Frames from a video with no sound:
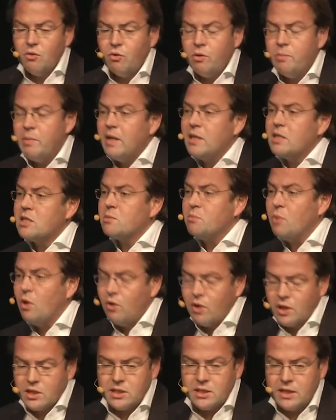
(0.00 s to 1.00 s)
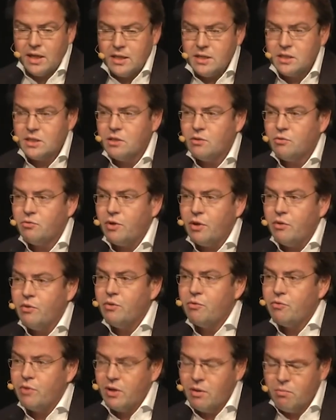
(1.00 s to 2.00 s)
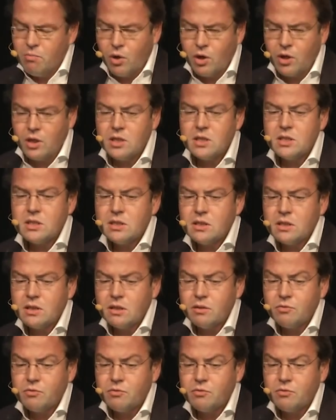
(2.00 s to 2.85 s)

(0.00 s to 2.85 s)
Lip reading: We made a small extension, very, very modest,